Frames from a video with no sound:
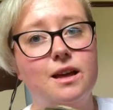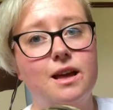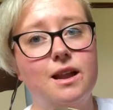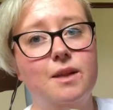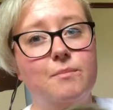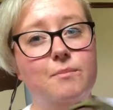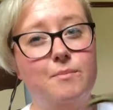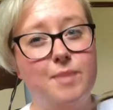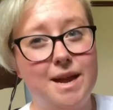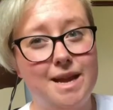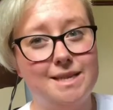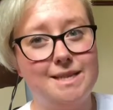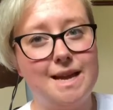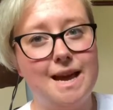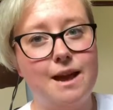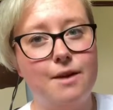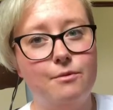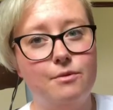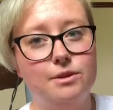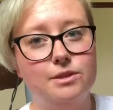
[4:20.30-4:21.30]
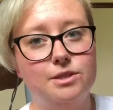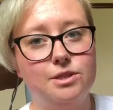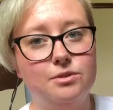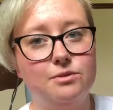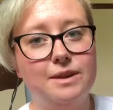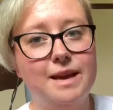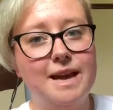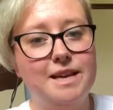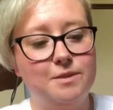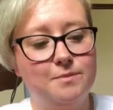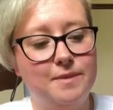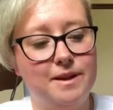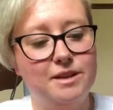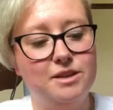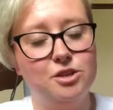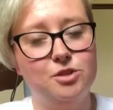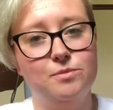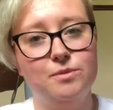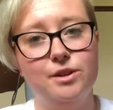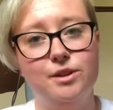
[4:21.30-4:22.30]
and a bit hours to get
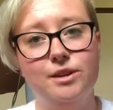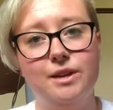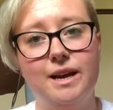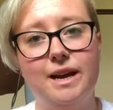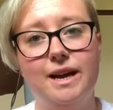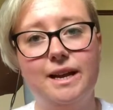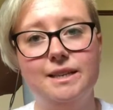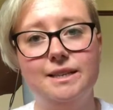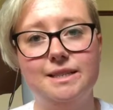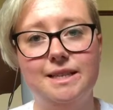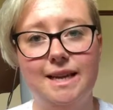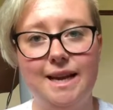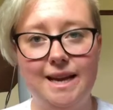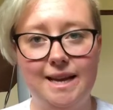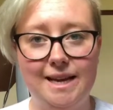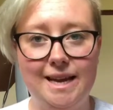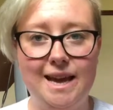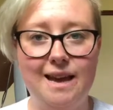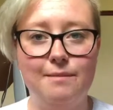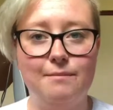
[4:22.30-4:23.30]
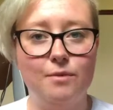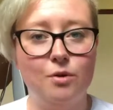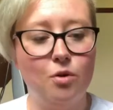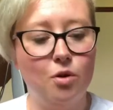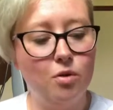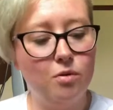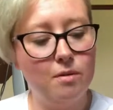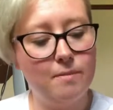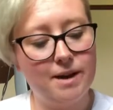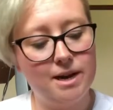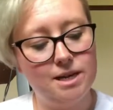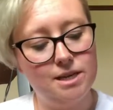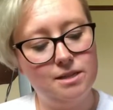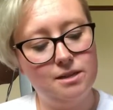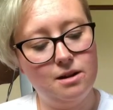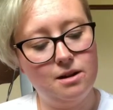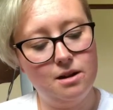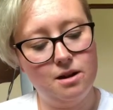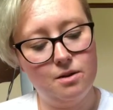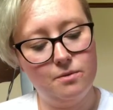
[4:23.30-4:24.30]
Benjamin and he came all the way back in
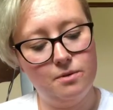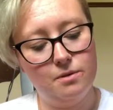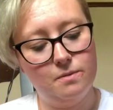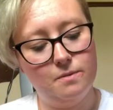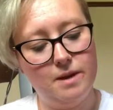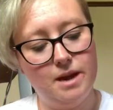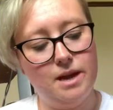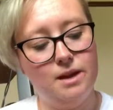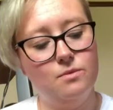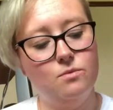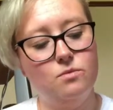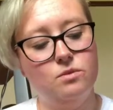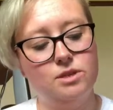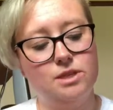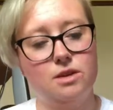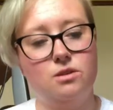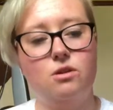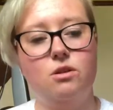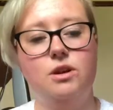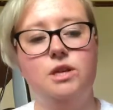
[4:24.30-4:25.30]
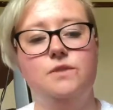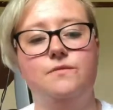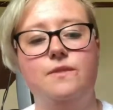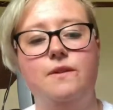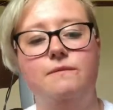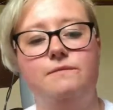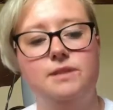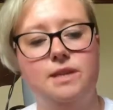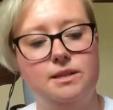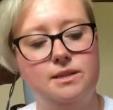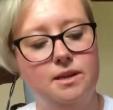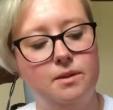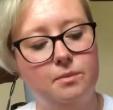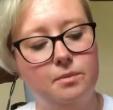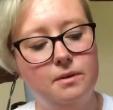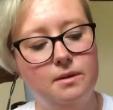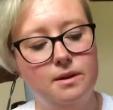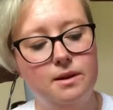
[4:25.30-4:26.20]
the car with me once I got his viv set up.